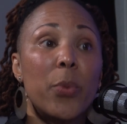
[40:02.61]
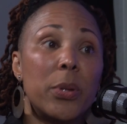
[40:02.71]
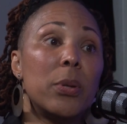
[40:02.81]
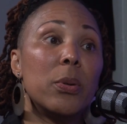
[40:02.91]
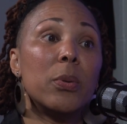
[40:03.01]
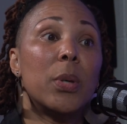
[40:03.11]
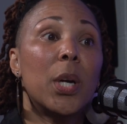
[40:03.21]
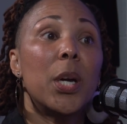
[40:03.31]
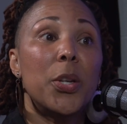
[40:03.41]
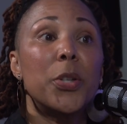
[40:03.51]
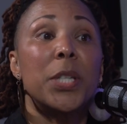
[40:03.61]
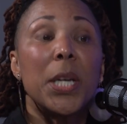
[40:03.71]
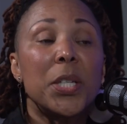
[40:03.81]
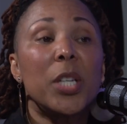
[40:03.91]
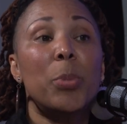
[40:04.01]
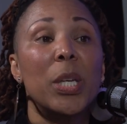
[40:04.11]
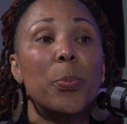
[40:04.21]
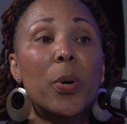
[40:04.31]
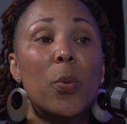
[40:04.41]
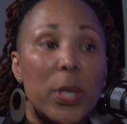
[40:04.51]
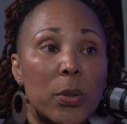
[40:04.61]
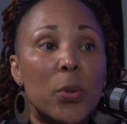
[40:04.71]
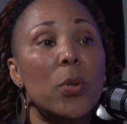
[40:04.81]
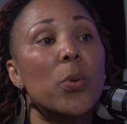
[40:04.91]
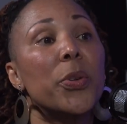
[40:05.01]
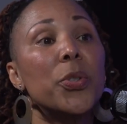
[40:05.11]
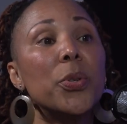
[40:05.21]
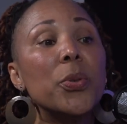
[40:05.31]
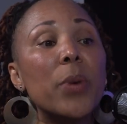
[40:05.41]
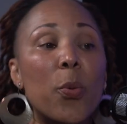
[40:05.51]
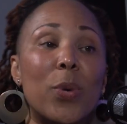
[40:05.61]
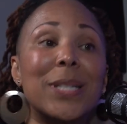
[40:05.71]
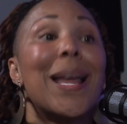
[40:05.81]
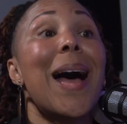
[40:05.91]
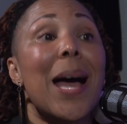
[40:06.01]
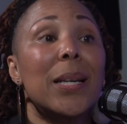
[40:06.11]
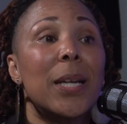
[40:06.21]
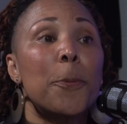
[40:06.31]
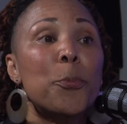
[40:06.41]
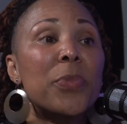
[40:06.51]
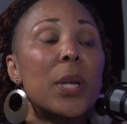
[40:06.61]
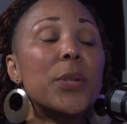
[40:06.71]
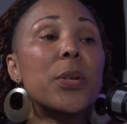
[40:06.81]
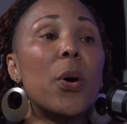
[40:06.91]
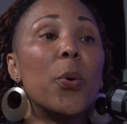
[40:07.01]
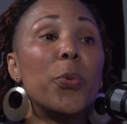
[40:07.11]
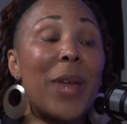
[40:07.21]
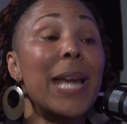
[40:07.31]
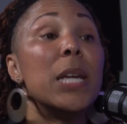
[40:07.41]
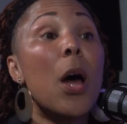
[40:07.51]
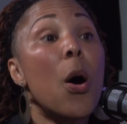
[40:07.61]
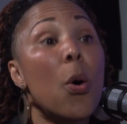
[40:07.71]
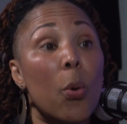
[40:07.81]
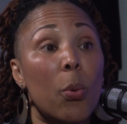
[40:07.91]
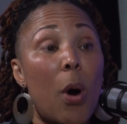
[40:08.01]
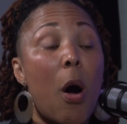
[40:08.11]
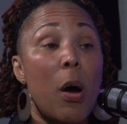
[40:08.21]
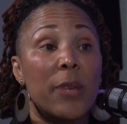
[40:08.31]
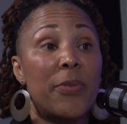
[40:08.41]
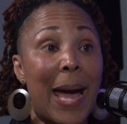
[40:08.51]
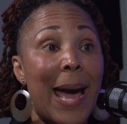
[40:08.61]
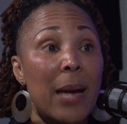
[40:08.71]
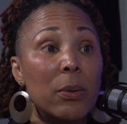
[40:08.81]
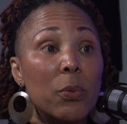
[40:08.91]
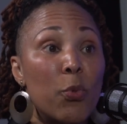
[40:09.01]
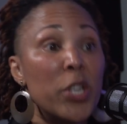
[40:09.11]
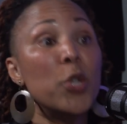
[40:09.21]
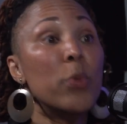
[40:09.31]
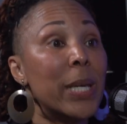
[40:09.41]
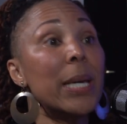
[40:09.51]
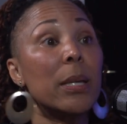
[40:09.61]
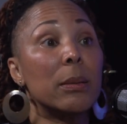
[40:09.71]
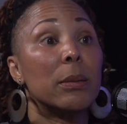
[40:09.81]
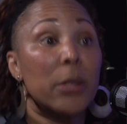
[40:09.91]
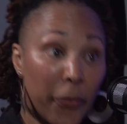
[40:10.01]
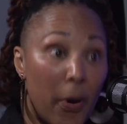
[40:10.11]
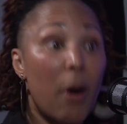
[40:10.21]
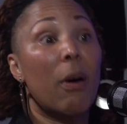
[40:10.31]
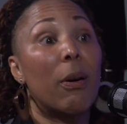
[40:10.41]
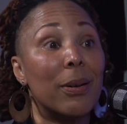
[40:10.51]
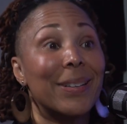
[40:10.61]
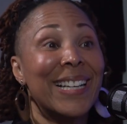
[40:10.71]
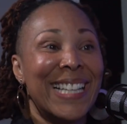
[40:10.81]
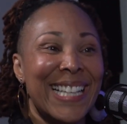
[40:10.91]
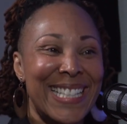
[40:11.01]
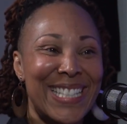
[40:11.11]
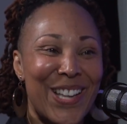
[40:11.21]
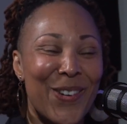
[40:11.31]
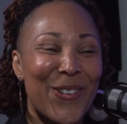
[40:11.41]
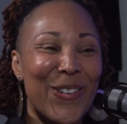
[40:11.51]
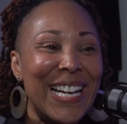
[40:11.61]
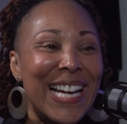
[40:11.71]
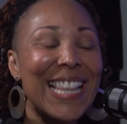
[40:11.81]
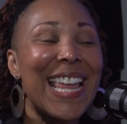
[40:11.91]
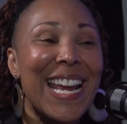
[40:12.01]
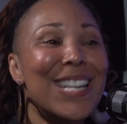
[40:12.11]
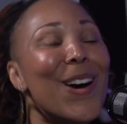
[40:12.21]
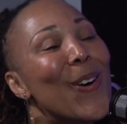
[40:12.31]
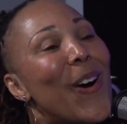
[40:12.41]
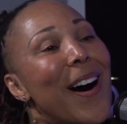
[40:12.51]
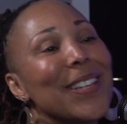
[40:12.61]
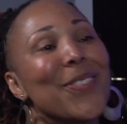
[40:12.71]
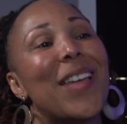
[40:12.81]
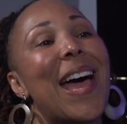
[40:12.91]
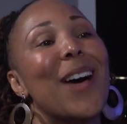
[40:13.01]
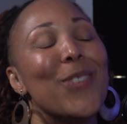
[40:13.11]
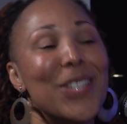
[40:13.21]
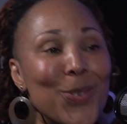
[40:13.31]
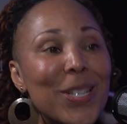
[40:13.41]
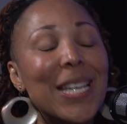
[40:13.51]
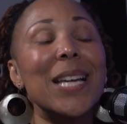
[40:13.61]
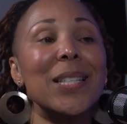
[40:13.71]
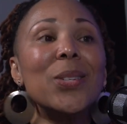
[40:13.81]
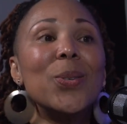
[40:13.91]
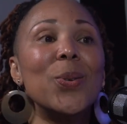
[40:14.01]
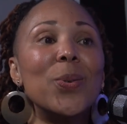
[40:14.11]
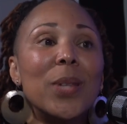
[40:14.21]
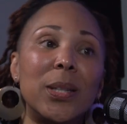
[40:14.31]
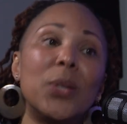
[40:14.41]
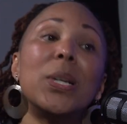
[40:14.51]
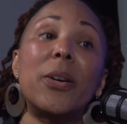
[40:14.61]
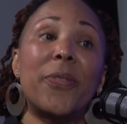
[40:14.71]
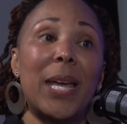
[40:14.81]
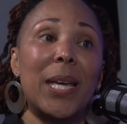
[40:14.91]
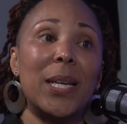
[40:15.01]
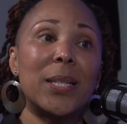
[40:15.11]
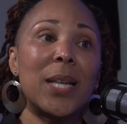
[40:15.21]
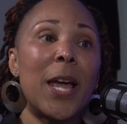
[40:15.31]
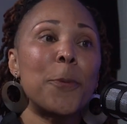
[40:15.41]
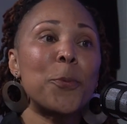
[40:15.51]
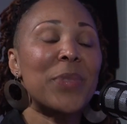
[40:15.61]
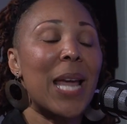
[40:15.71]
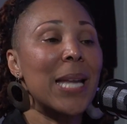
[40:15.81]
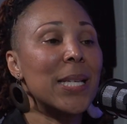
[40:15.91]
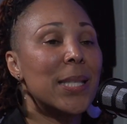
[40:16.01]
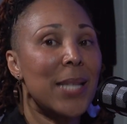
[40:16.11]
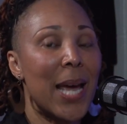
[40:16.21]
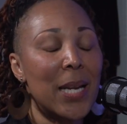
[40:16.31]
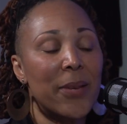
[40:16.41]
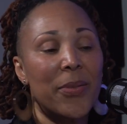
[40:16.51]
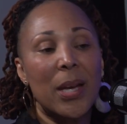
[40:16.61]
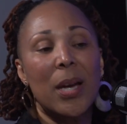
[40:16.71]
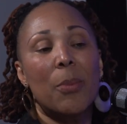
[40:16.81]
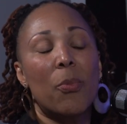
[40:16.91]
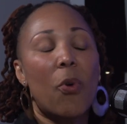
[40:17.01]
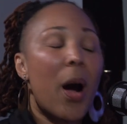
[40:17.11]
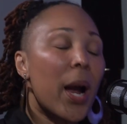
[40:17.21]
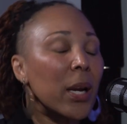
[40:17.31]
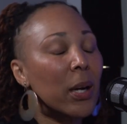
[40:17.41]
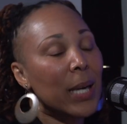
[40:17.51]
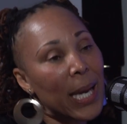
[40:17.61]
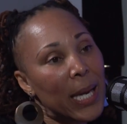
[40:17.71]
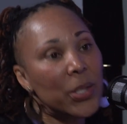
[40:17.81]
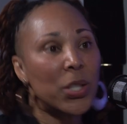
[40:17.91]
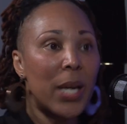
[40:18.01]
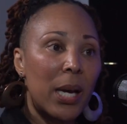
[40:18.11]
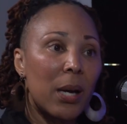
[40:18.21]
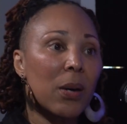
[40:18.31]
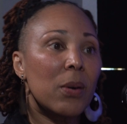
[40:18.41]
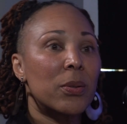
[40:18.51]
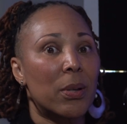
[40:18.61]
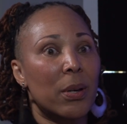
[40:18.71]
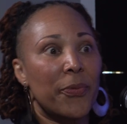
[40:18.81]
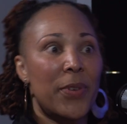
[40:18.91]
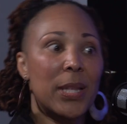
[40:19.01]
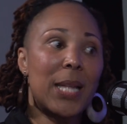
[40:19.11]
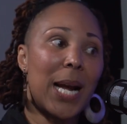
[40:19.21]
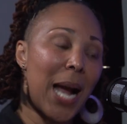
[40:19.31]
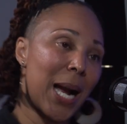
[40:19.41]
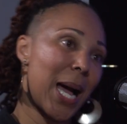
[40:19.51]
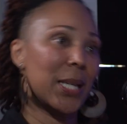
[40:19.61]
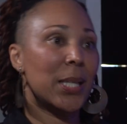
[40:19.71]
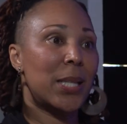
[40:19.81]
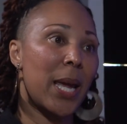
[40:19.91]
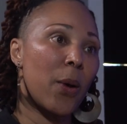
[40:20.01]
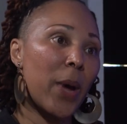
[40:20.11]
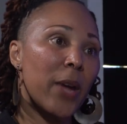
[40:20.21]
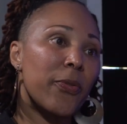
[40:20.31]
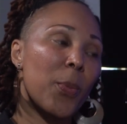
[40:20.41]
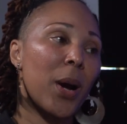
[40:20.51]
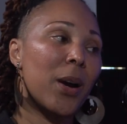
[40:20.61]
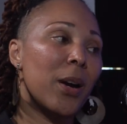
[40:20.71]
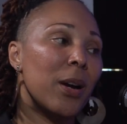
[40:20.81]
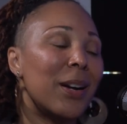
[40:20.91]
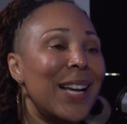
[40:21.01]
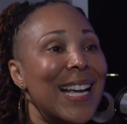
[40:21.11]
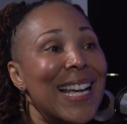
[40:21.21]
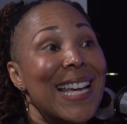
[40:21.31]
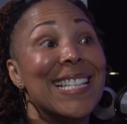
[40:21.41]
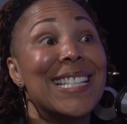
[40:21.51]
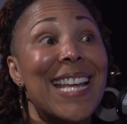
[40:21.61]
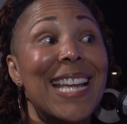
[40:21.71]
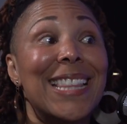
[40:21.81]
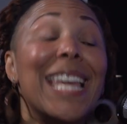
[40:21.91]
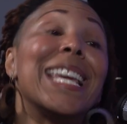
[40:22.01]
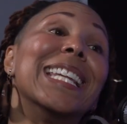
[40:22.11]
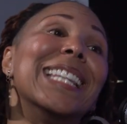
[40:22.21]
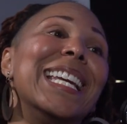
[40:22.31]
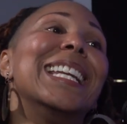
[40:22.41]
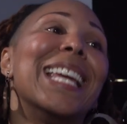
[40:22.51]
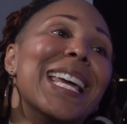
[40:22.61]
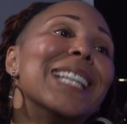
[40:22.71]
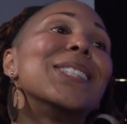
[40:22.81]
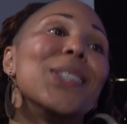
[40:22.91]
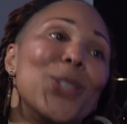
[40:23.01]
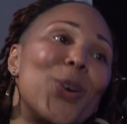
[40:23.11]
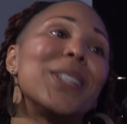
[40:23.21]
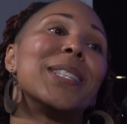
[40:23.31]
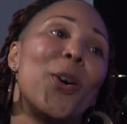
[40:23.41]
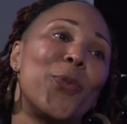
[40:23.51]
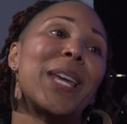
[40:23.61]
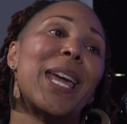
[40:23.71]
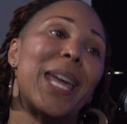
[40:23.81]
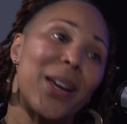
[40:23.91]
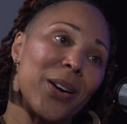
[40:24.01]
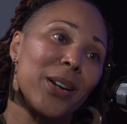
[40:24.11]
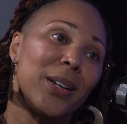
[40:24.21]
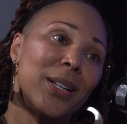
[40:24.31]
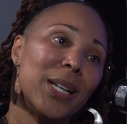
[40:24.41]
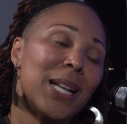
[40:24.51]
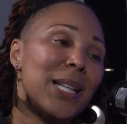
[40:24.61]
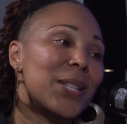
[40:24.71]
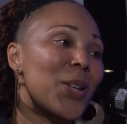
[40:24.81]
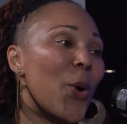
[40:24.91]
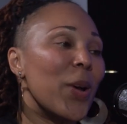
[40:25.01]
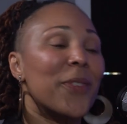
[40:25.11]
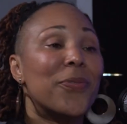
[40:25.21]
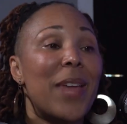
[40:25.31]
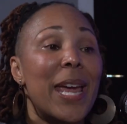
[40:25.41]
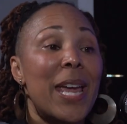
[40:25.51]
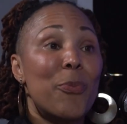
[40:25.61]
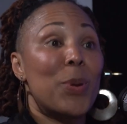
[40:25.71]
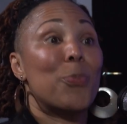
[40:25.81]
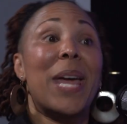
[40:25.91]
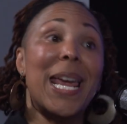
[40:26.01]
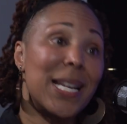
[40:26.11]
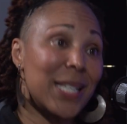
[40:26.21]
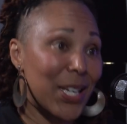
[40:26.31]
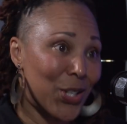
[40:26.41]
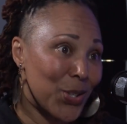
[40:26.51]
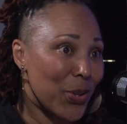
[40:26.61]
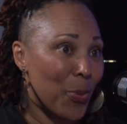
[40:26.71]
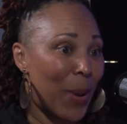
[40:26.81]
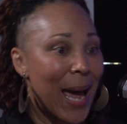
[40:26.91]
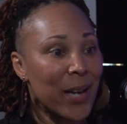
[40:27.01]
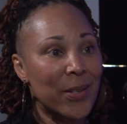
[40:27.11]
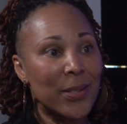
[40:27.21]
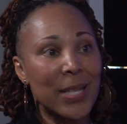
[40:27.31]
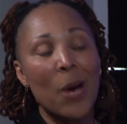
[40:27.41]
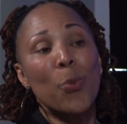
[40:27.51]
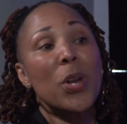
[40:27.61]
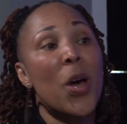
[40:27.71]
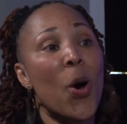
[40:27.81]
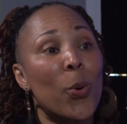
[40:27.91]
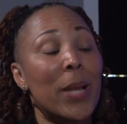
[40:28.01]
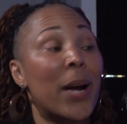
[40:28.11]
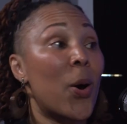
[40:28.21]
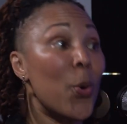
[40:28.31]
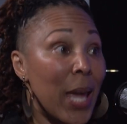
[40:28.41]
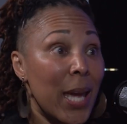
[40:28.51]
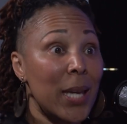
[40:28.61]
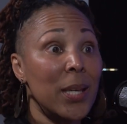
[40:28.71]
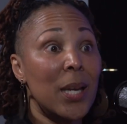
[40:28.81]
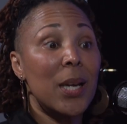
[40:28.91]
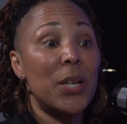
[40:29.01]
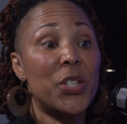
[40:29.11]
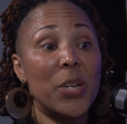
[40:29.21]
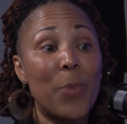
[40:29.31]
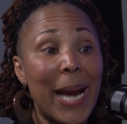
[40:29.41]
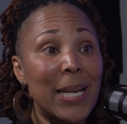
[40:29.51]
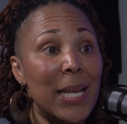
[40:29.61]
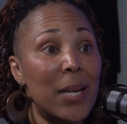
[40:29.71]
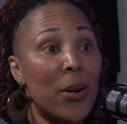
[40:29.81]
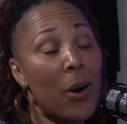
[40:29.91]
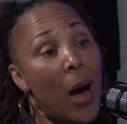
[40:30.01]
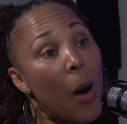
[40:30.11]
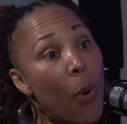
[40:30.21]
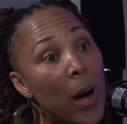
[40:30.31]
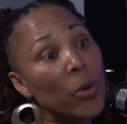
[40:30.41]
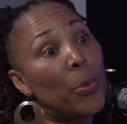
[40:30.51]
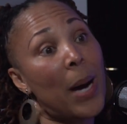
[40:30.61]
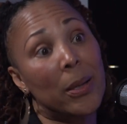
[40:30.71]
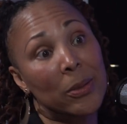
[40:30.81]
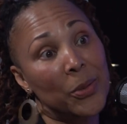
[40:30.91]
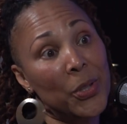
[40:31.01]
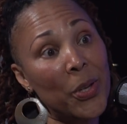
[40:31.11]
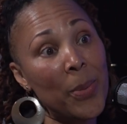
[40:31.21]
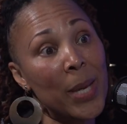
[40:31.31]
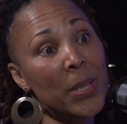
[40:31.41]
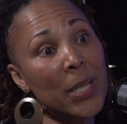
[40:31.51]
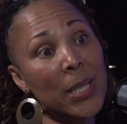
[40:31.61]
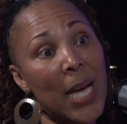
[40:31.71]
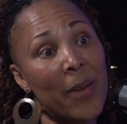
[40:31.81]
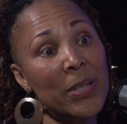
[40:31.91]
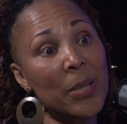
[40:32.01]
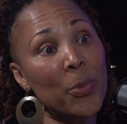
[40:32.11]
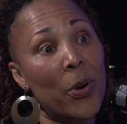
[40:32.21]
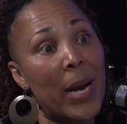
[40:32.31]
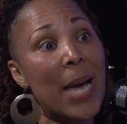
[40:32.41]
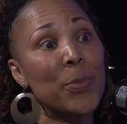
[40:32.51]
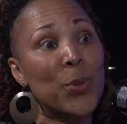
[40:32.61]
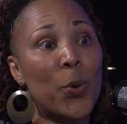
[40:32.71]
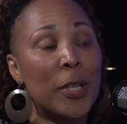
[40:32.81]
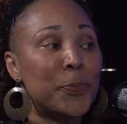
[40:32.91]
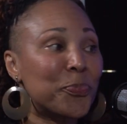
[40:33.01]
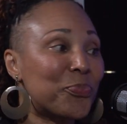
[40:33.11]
with you. You're teaching people what's cool with you and what's not. So they know all of that when you get to fall. So they know all of that when you get to the luteal phase. And instead of them walking on eggshells or feeling like I got to stay away from her, instead they can lean into your self-care. So if they have been paying attention to the patterns, they'll know like, okay, she might need her hot water bottle. Maybe she's having some cramps, or